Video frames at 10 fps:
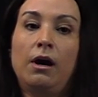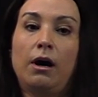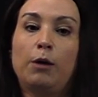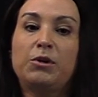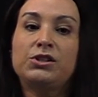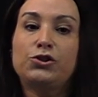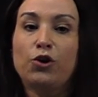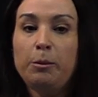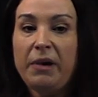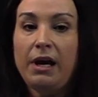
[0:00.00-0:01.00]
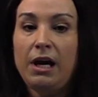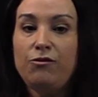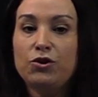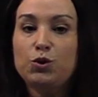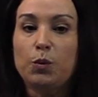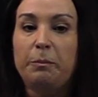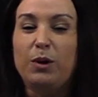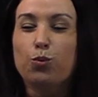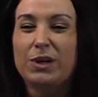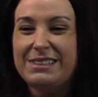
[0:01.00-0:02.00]
Concerning behaviors would be
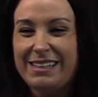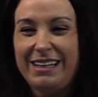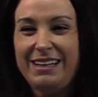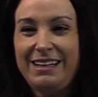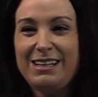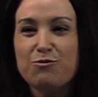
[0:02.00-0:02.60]
risky,